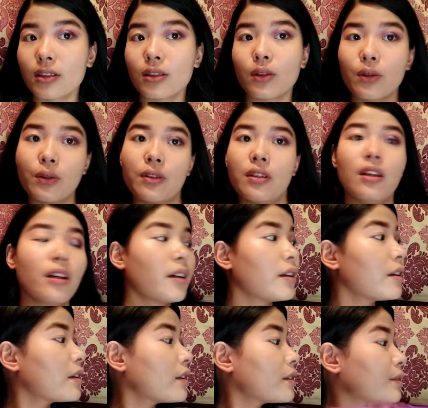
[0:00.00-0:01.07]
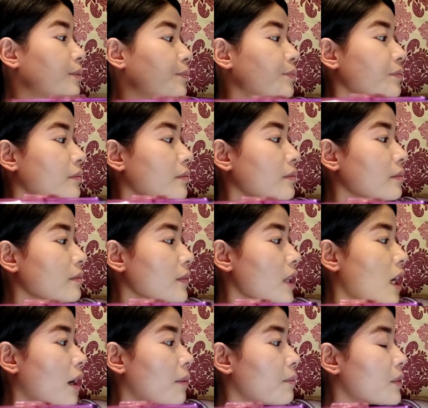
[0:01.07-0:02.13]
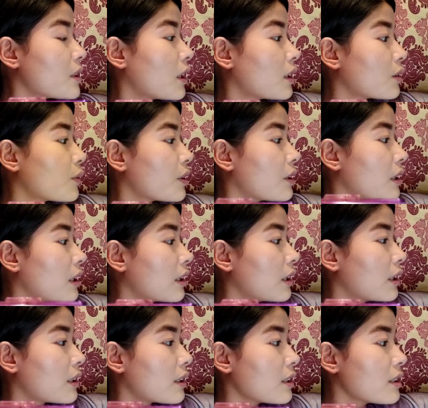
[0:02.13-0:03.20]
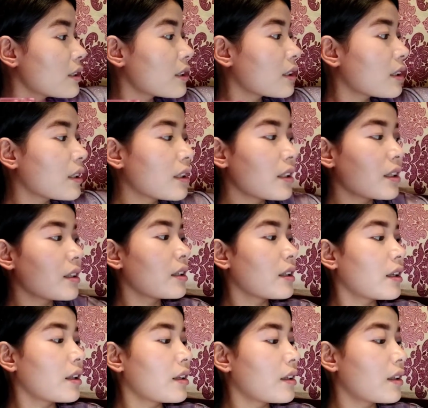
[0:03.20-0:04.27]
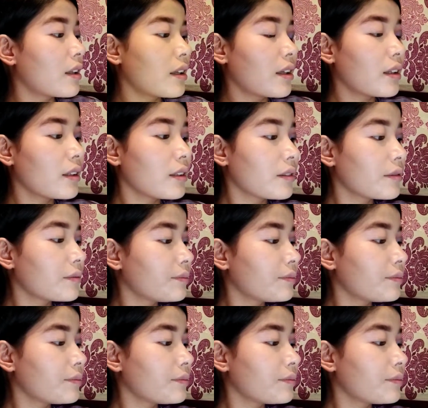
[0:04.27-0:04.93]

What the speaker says: So yeah, I'm done with the glitters, and then